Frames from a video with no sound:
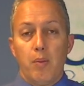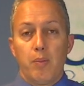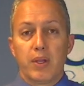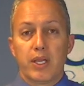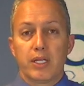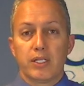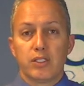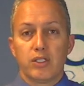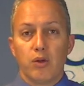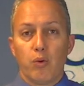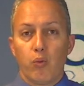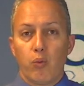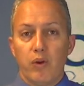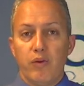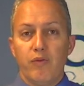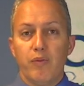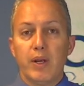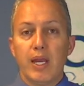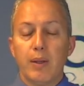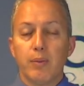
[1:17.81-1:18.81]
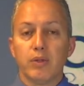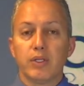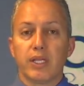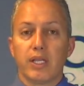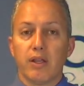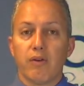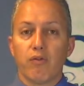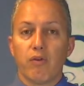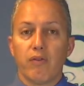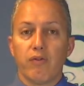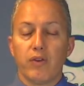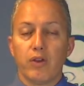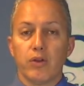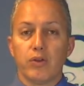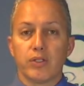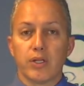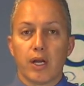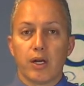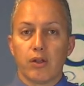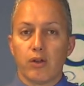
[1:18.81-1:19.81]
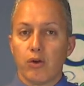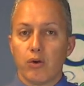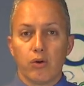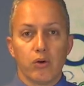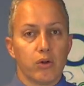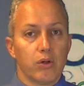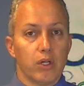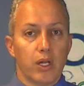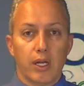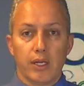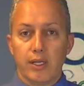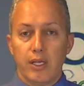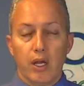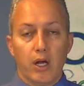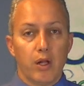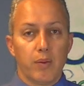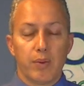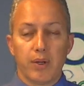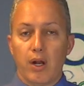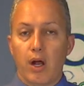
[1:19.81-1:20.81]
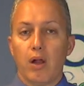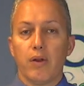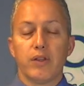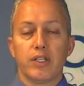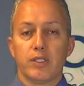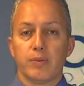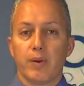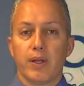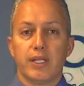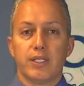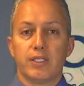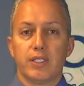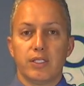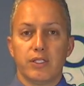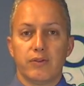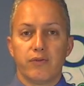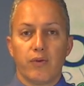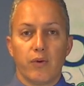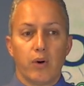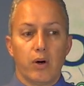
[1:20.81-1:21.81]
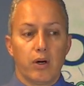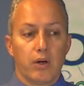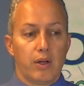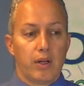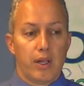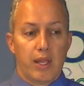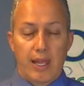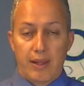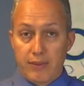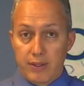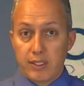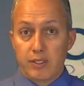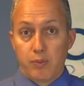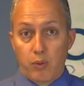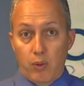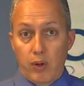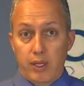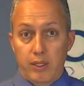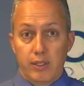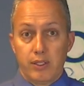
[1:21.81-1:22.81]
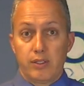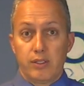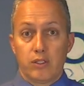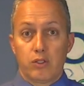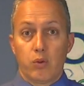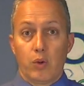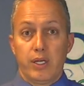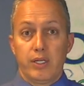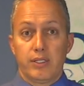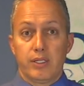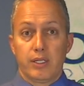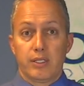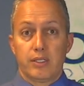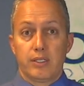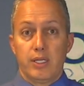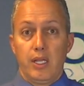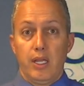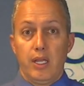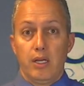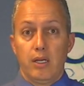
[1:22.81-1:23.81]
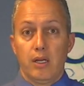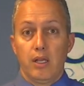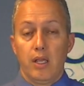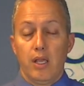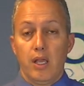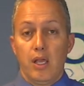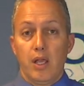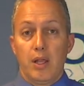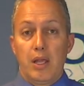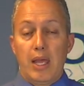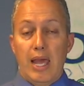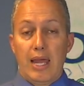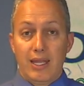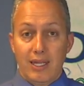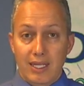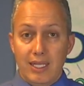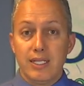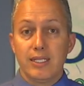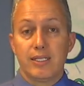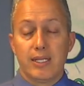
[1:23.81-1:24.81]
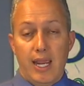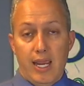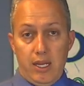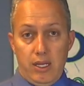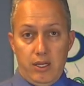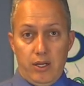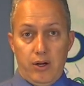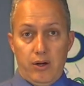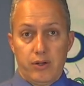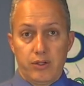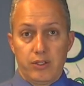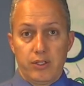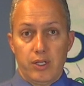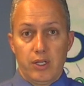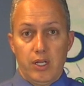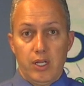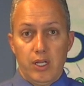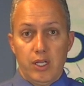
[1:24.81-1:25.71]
because we've been able to give reviews on Google, on Yelp, and all these places for, at this point, this is 2016, at least 8 years.